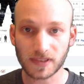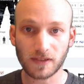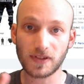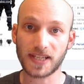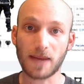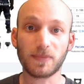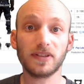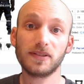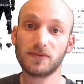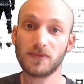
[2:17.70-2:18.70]
For
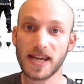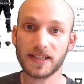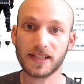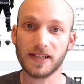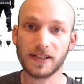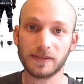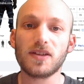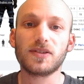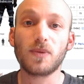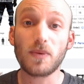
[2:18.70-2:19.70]
example, riot gear.
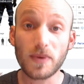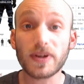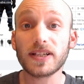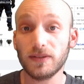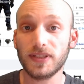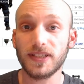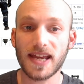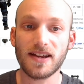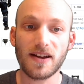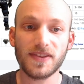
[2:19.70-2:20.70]
So what we want to do
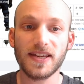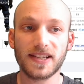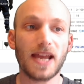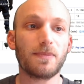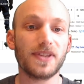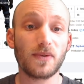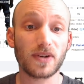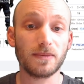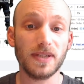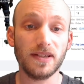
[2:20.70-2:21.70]
today, the example that
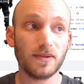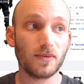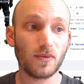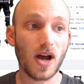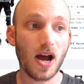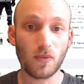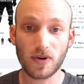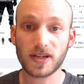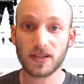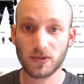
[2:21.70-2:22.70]
we're going to be
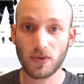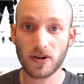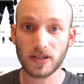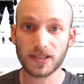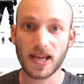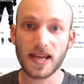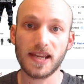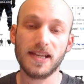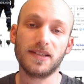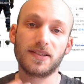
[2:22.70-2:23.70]
working towards,
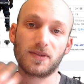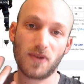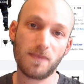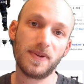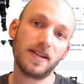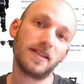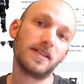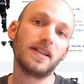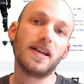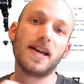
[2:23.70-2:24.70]
is
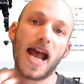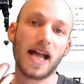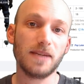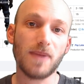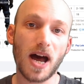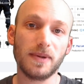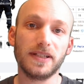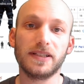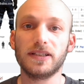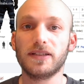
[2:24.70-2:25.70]
scraping
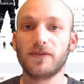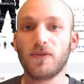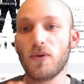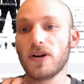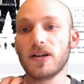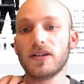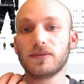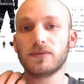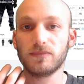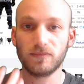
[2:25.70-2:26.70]
Alibaba
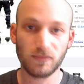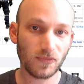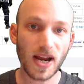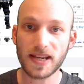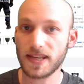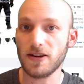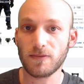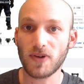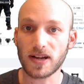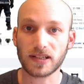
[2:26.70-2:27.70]
for riot
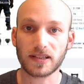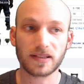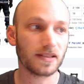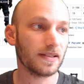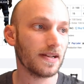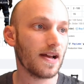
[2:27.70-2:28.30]
gear products.